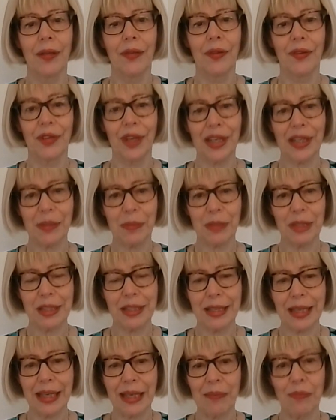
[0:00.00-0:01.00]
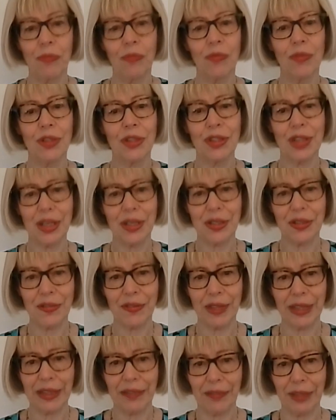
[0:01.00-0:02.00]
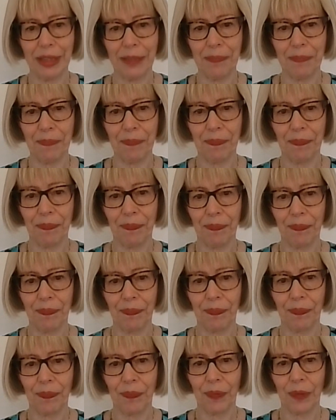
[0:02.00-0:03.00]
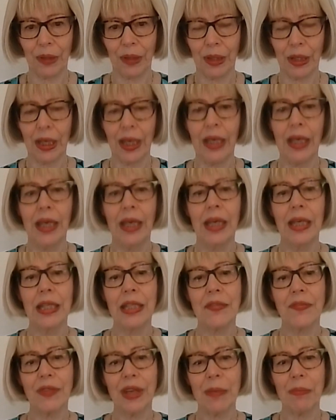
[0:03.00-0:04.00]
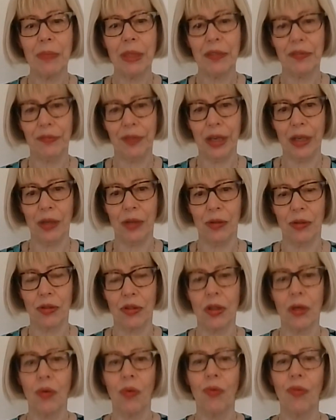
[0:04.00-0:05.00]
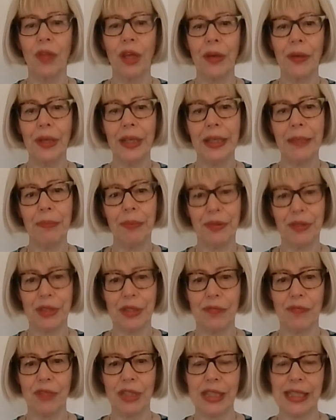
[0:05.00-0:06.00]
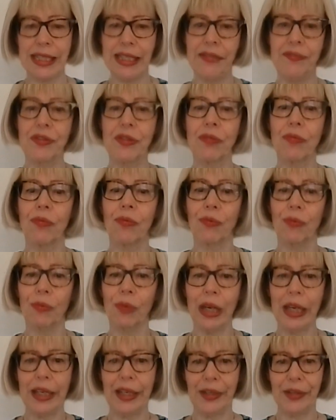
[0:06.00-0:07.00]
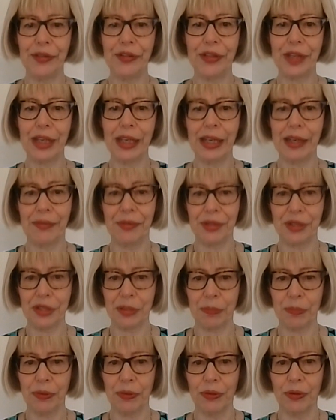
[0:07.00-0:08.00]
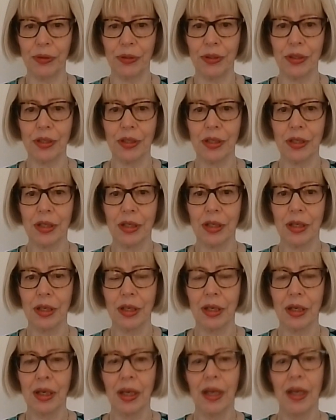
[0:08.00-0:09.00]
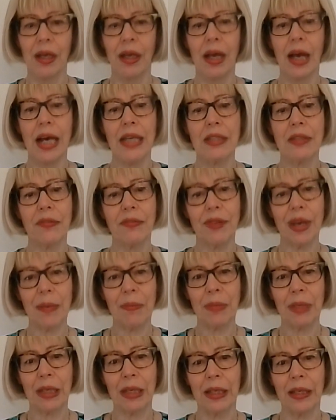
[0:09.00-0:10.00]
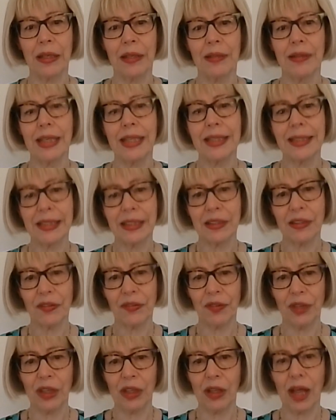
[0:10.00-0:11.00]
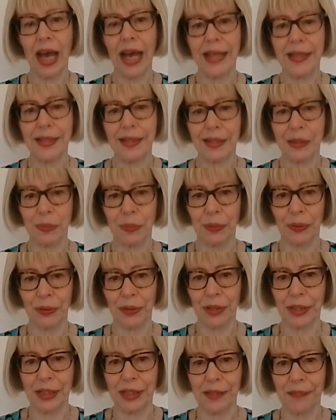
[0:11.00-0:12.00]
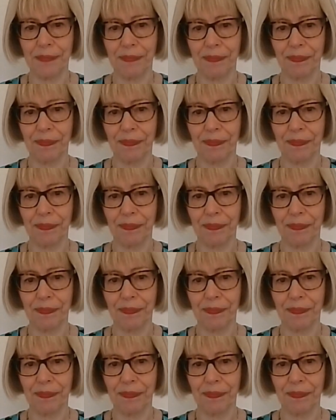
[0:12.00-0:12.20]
The gentleman's name was Joseph Levy. His family felt that although he received really good care and support, as a family they didn't feel as supported.